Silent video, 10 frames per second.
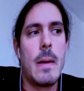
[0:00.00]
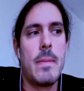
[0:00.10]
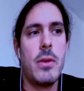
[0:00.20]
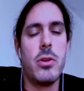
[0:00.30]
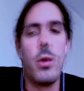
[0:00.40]

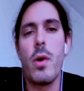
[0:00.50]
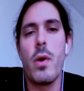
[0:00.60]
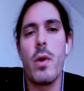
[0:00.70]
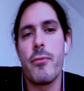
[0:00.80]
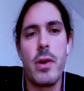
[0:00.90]
You don't want
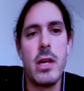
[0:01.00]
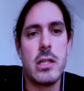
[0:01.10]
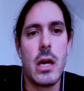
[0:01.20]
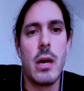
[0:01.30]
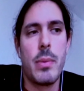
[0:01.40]
to freeze
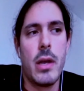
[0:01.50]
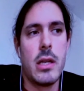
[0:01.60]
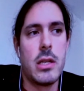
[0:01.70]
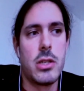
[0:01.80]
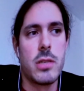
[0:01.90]
up and
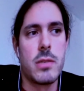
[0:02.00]
then just